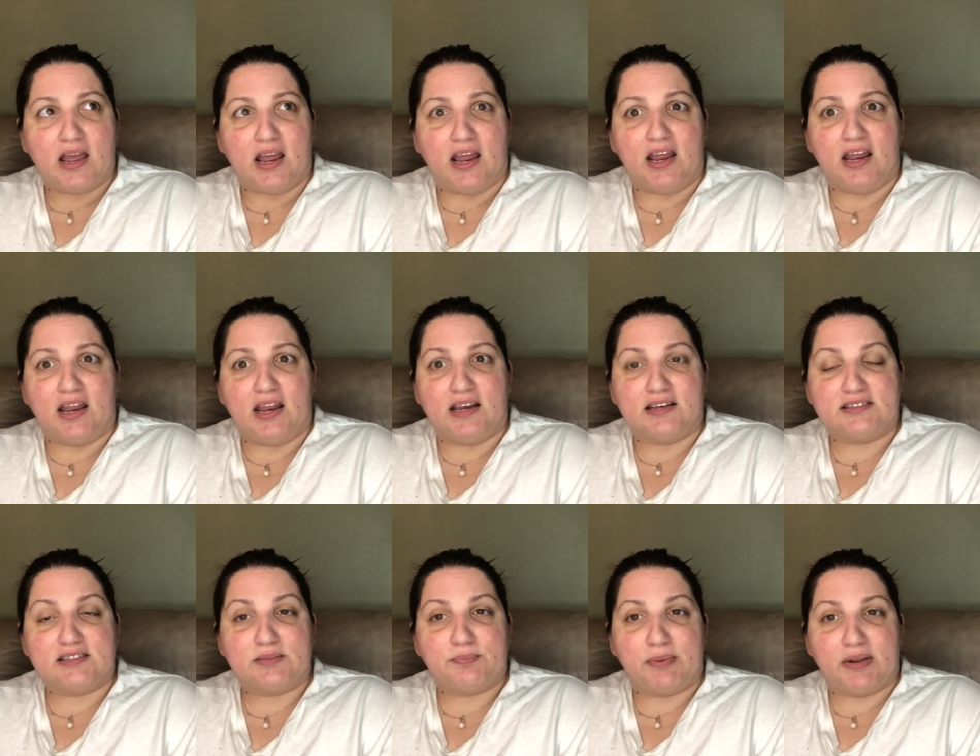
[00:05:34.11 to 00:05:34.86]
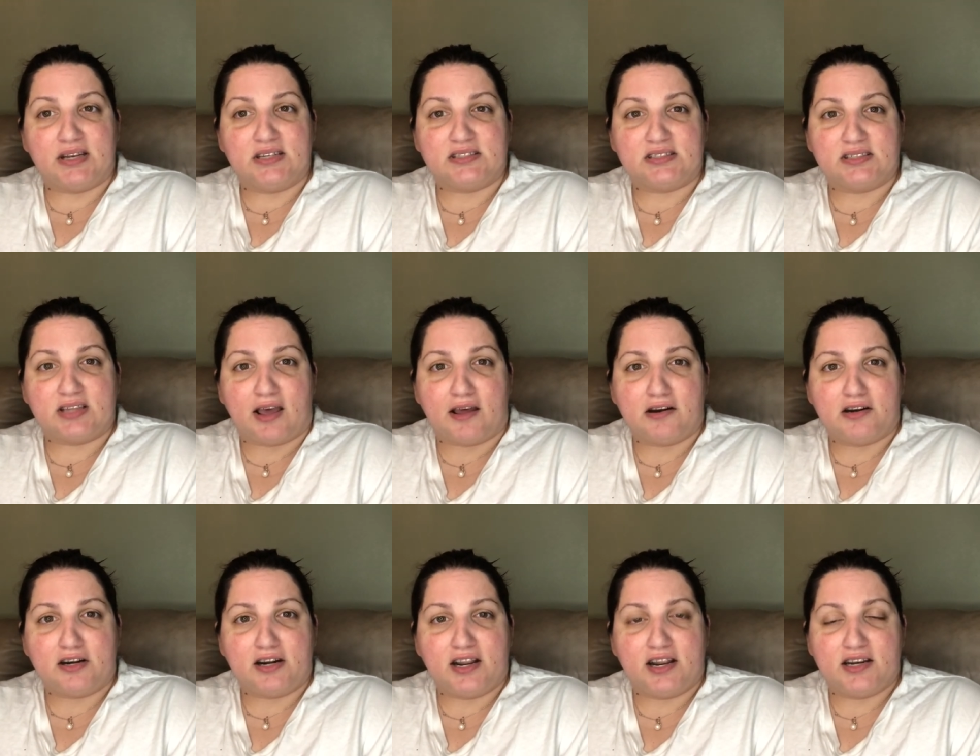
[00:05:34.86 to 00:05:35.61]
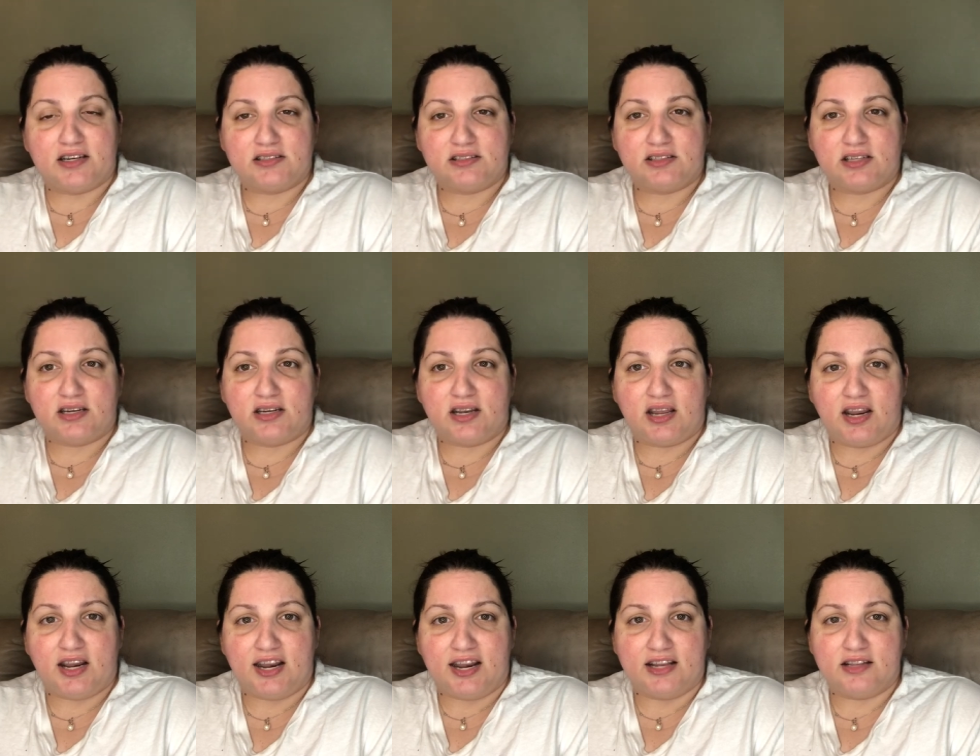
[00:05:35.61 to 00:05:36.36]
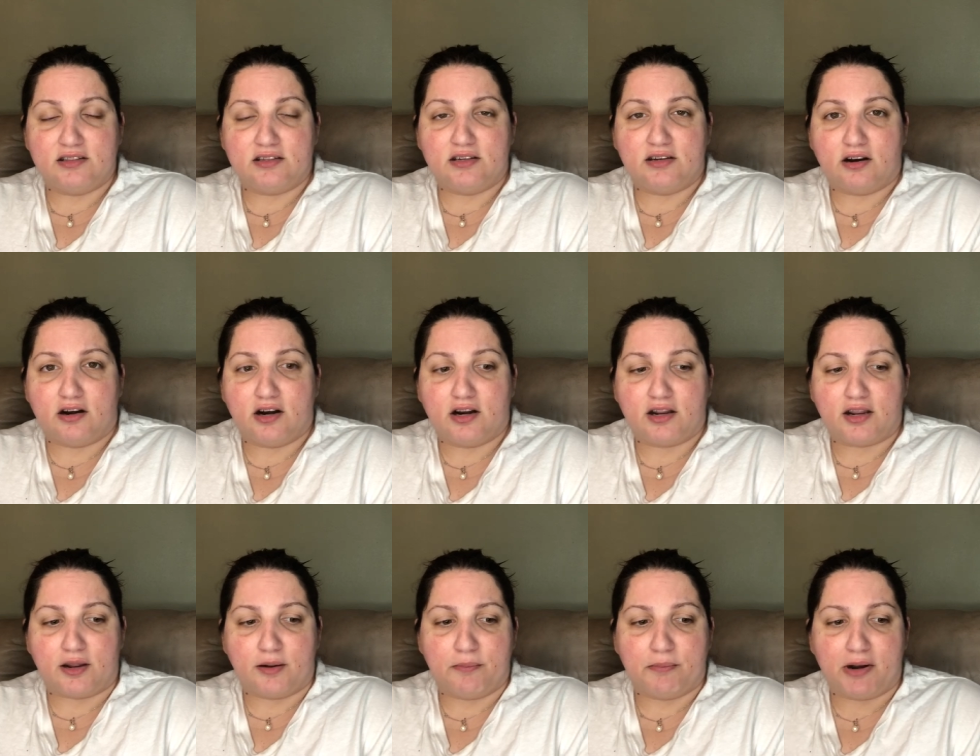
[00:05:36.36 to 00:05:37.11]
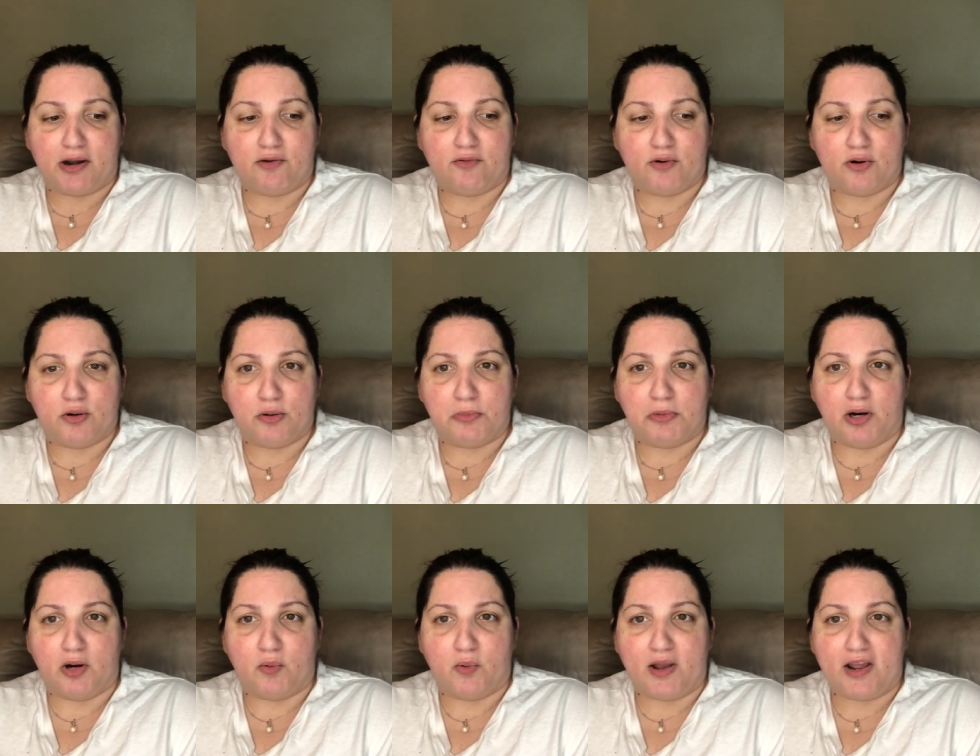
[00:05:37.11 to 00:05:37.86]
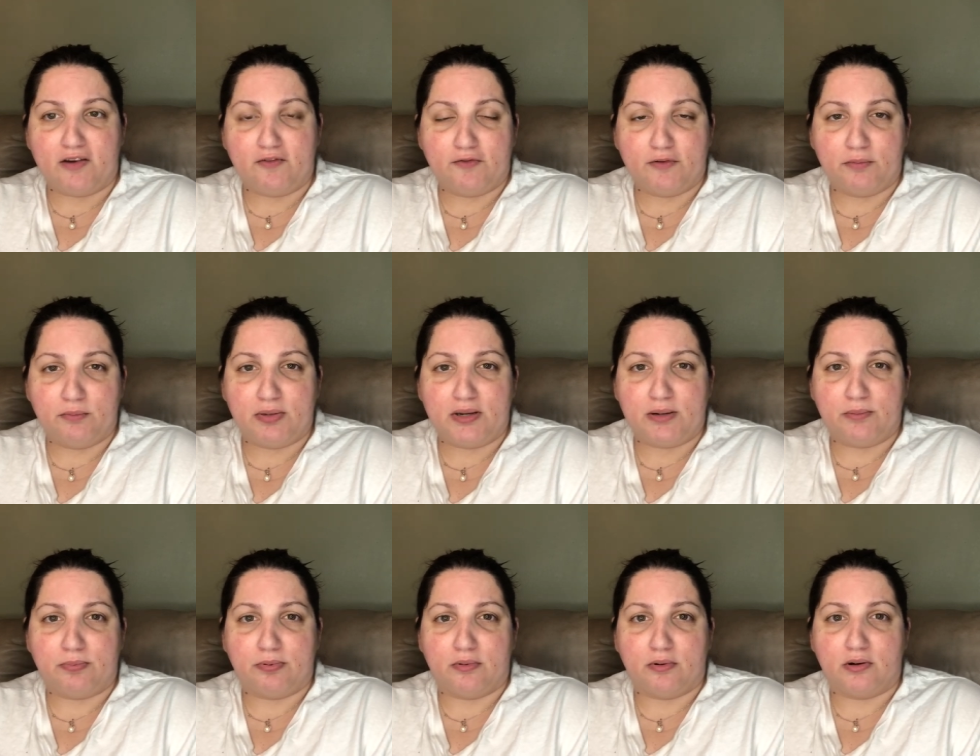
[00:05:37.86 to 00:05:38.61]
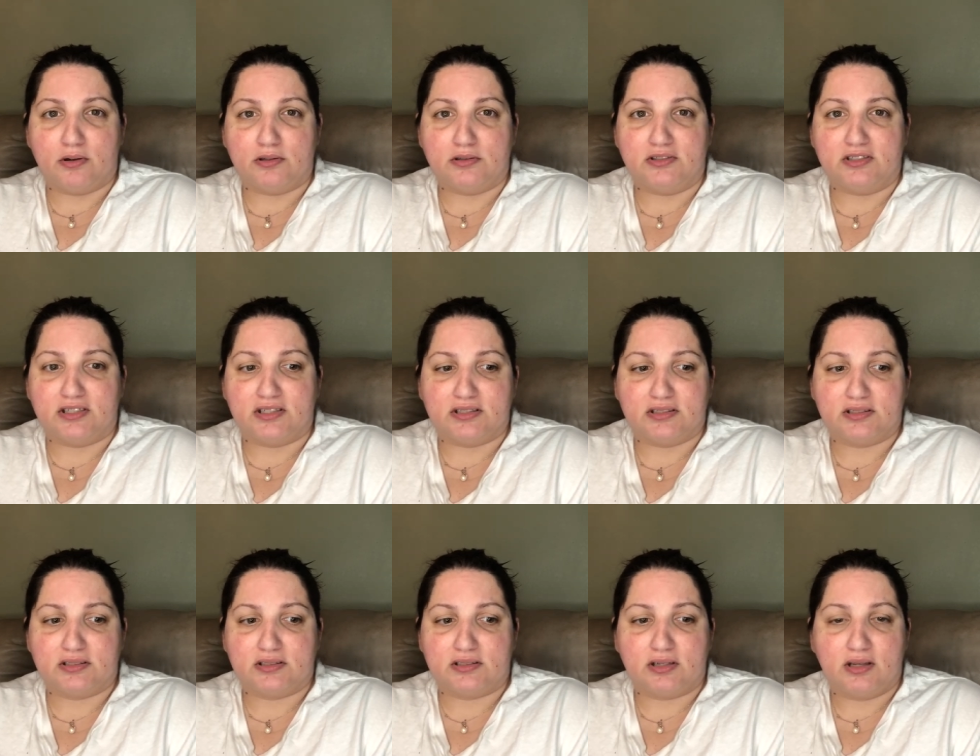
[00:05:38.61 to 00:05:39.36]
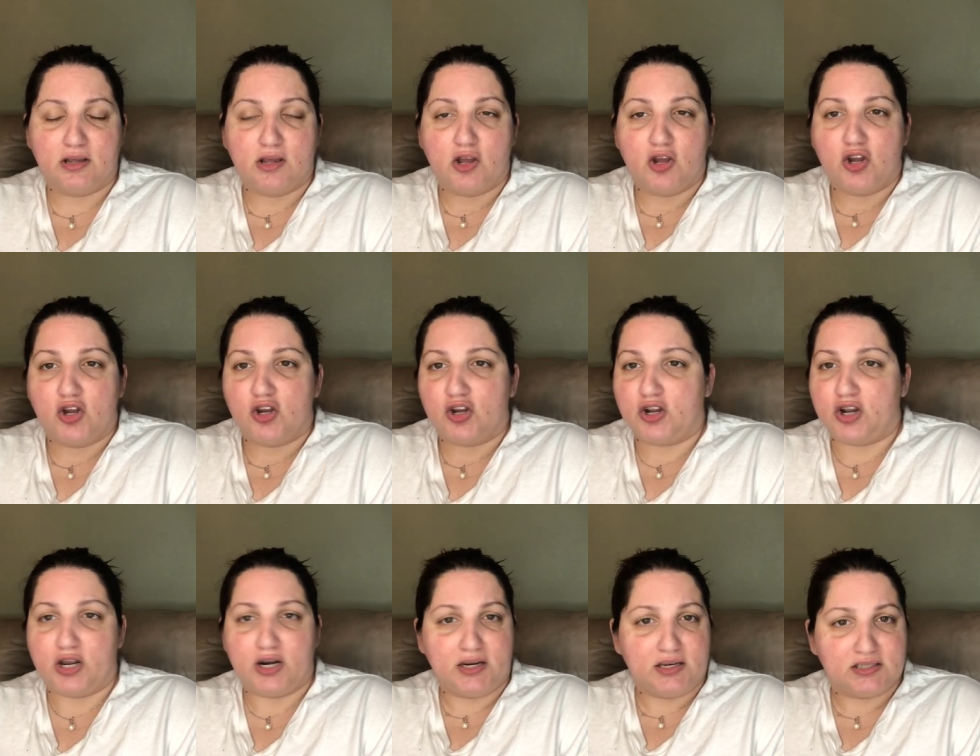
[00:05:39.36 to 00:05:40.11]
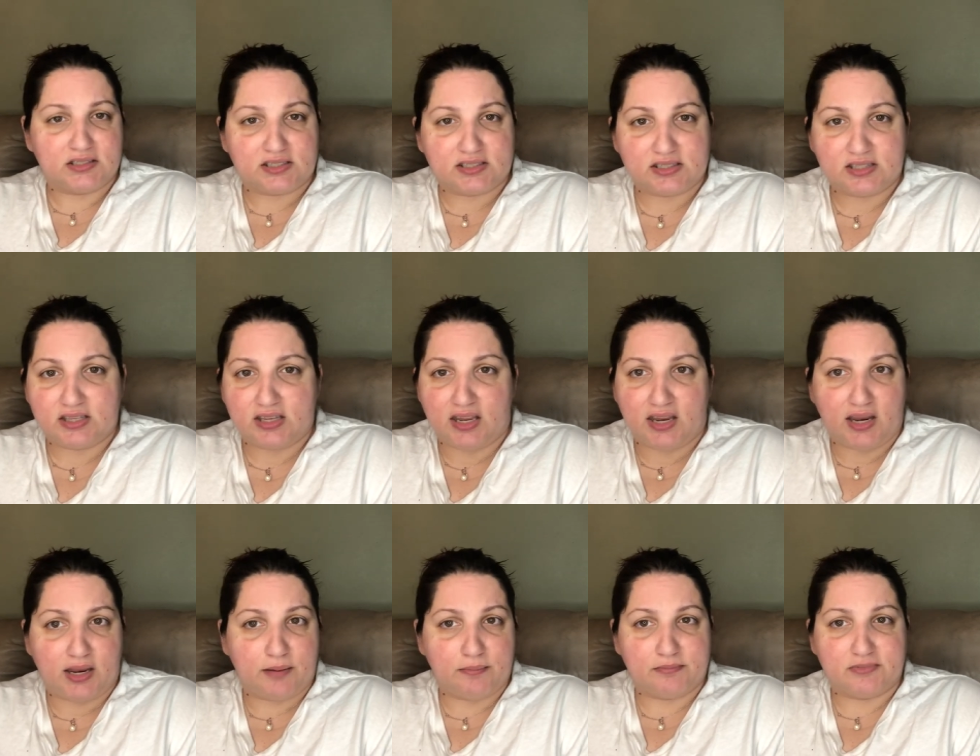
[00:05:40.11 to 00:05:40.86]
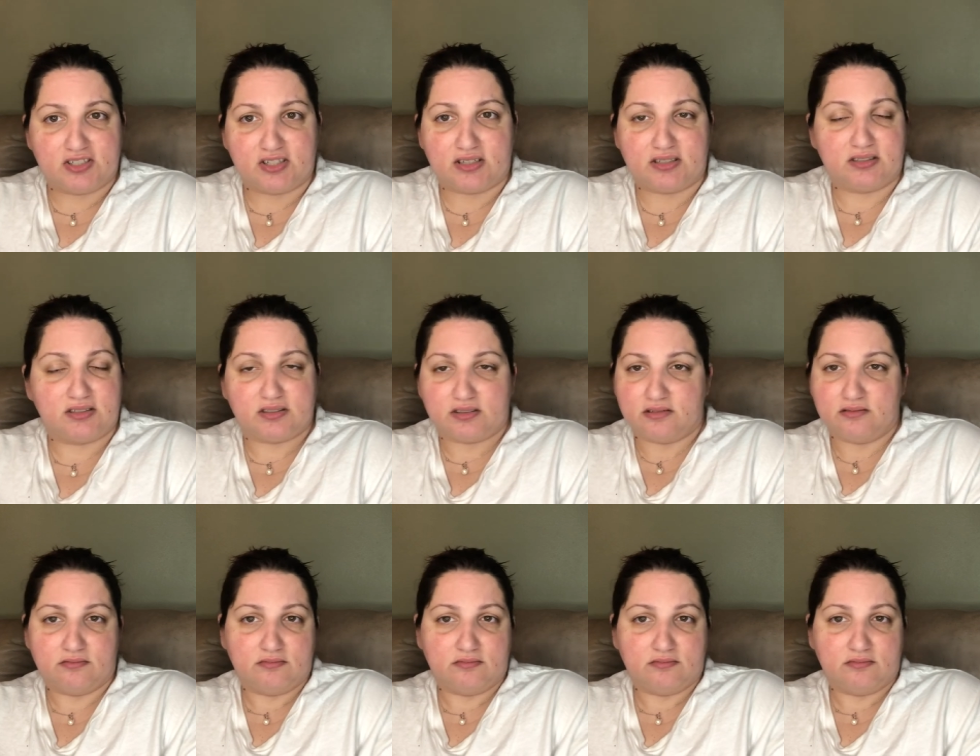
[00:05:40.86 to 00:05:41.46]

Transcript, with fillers: and spent Saturday and Sunday in the dark in my room, away from people, just couldn't sleep, just